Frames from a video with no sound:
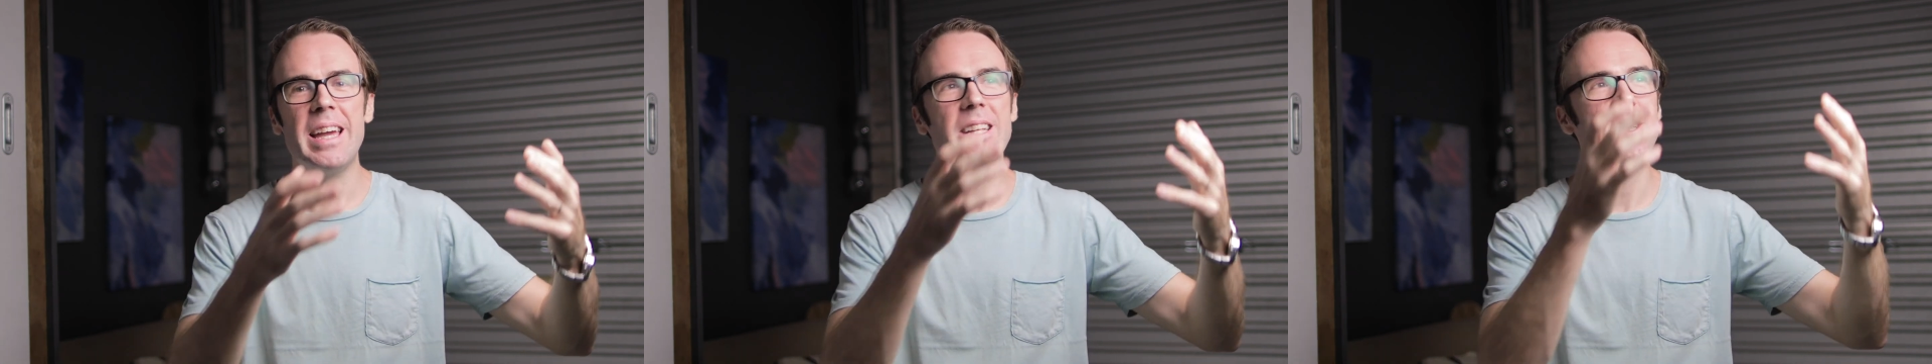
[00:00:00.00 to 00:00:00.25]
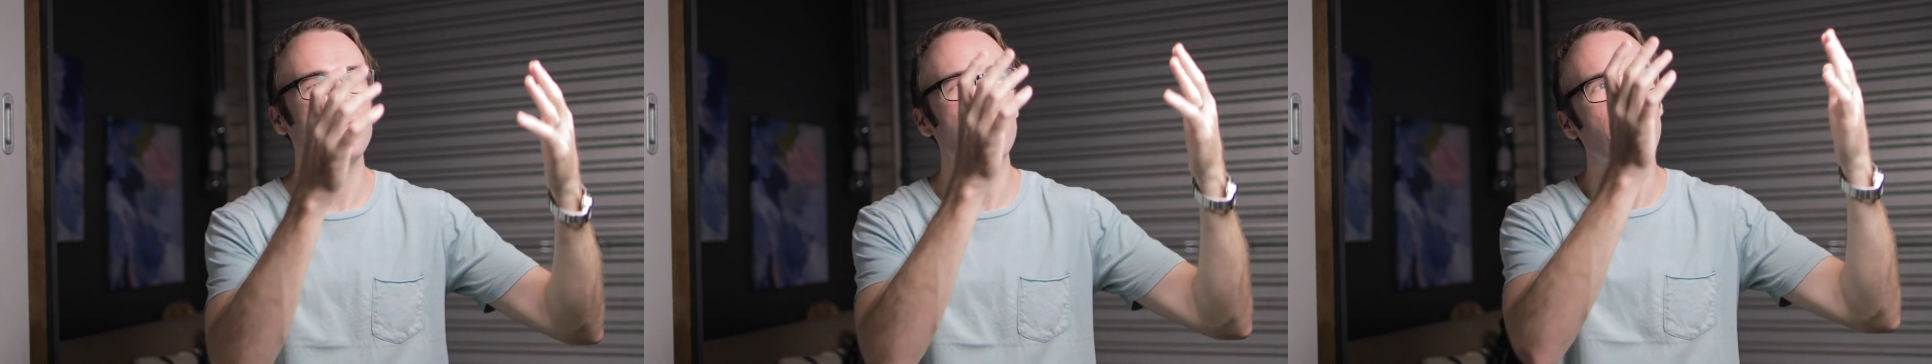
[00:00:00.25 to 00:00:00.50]

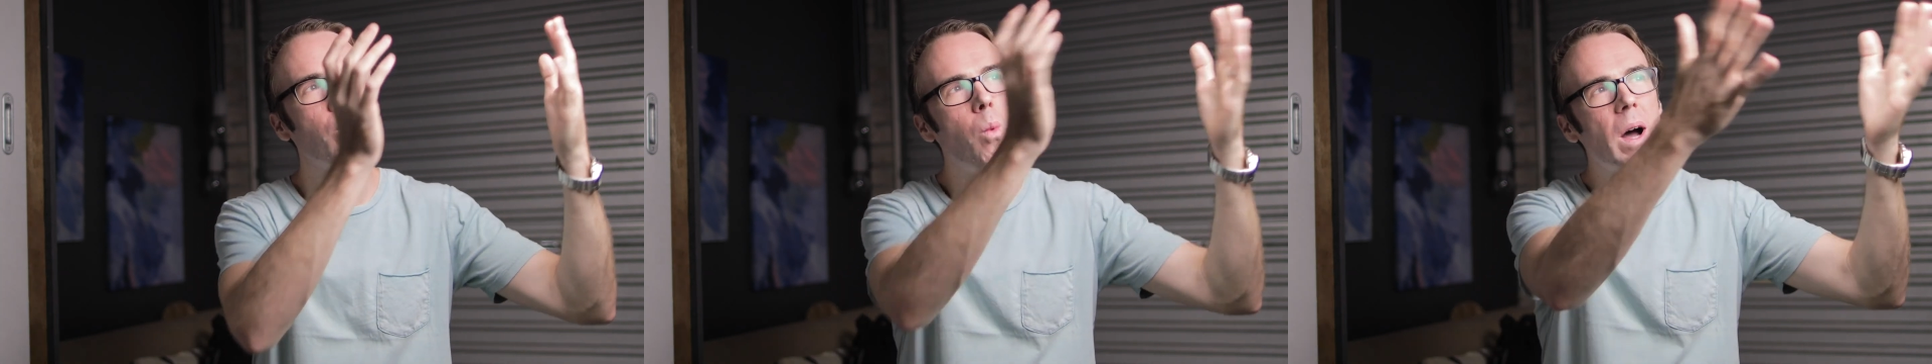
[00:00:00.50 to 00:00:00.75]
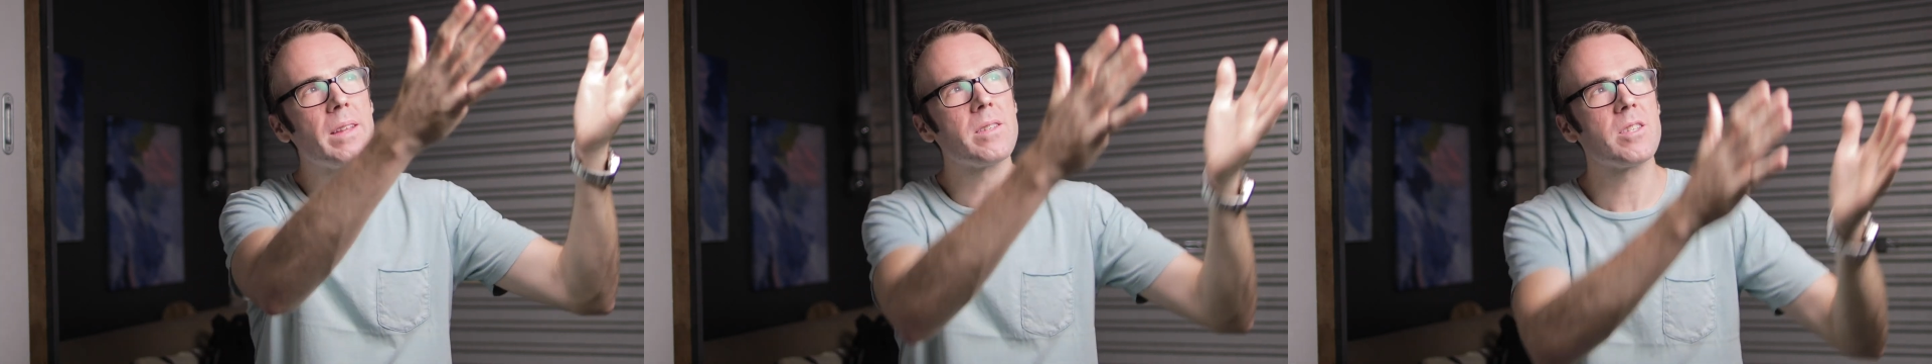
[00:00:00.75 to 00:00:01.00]
just with
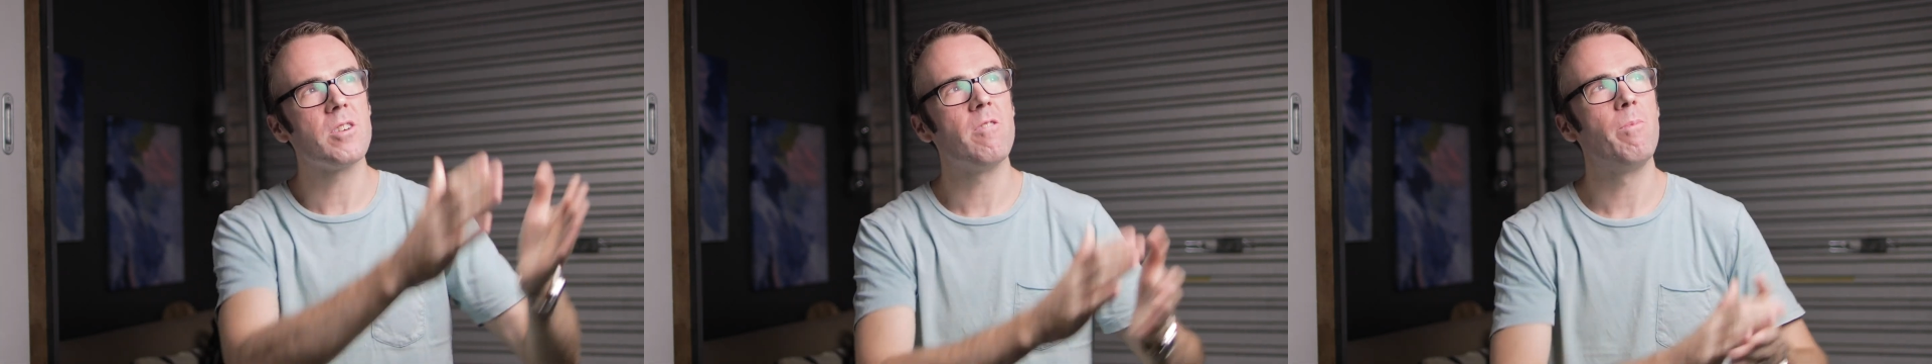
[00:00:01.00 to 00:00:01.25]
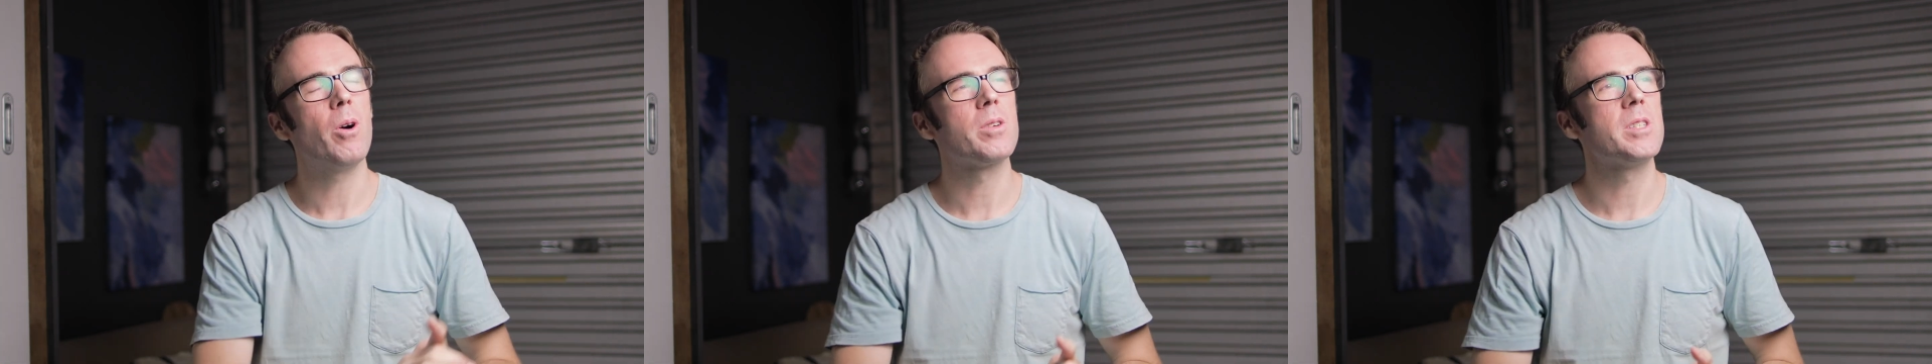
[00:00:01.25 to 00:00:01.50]
one
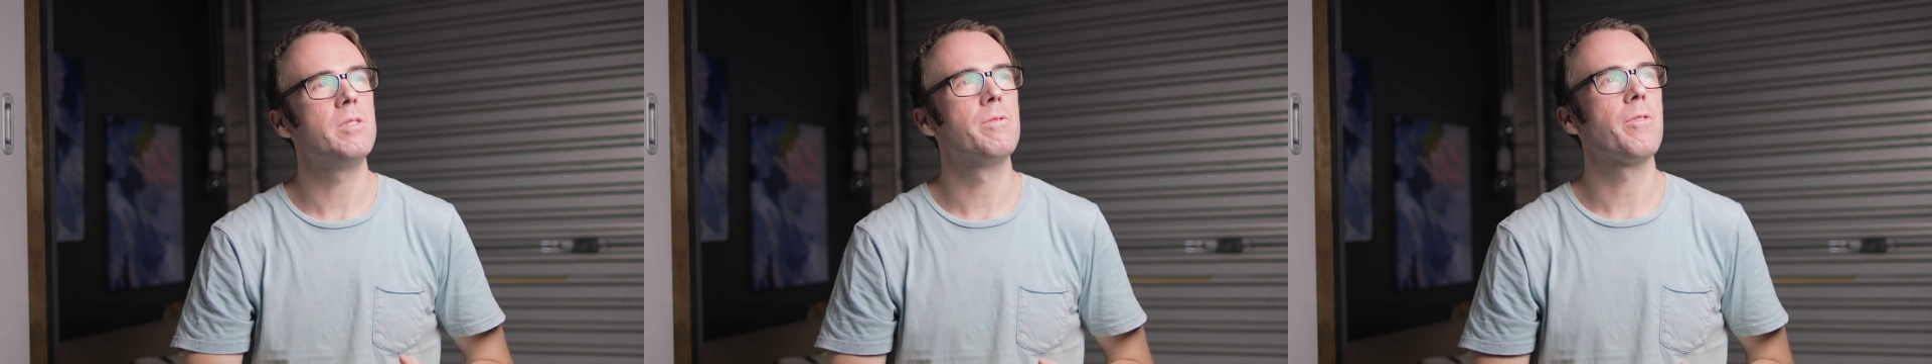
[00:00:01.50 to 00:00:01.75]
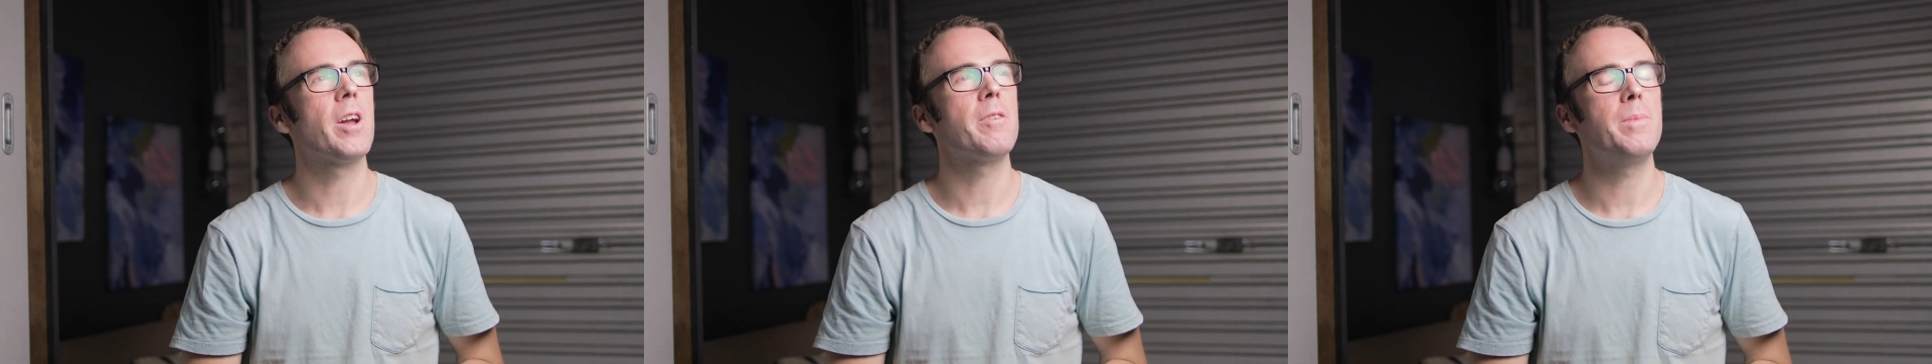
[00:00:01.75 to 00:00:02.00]
softbox in
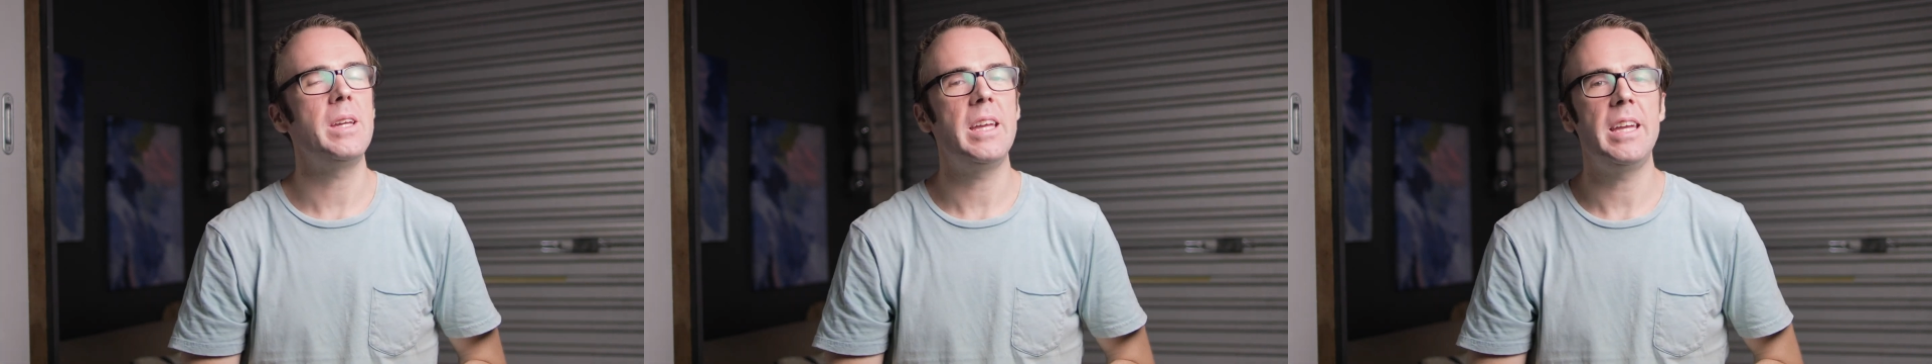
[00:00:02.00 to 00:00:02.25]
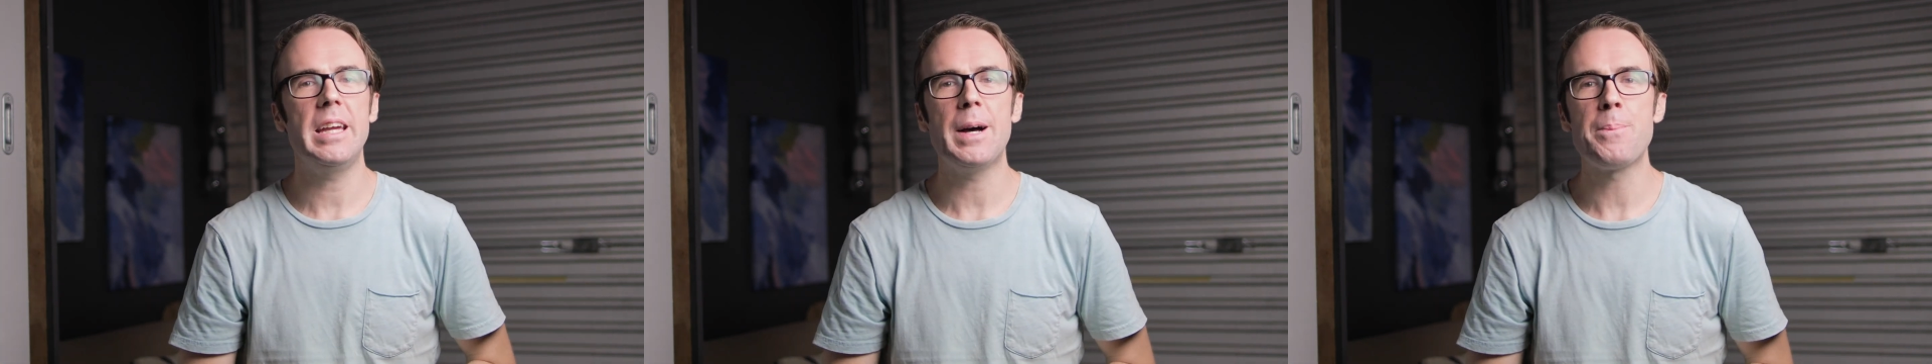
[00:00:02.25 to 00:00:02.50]
front of me
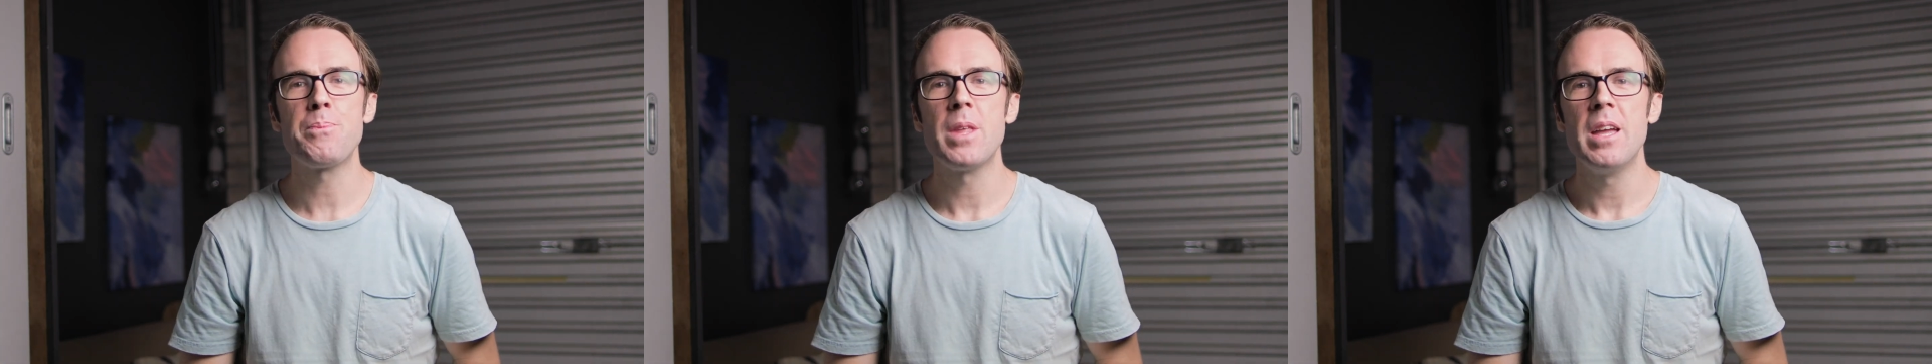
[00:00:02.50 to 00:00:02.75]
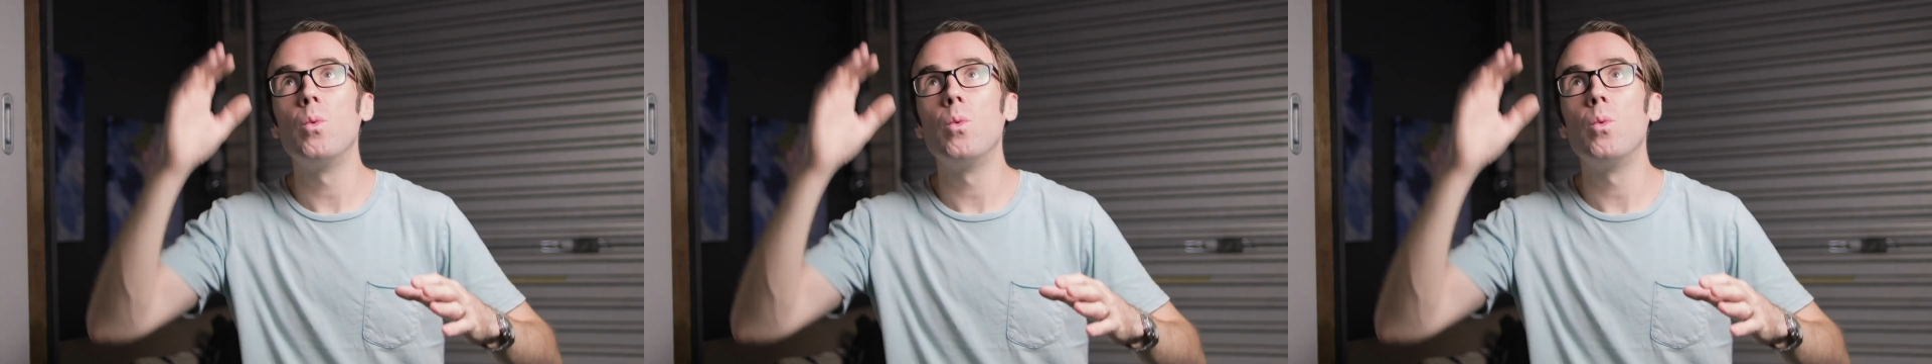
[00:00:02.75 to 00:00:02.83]
here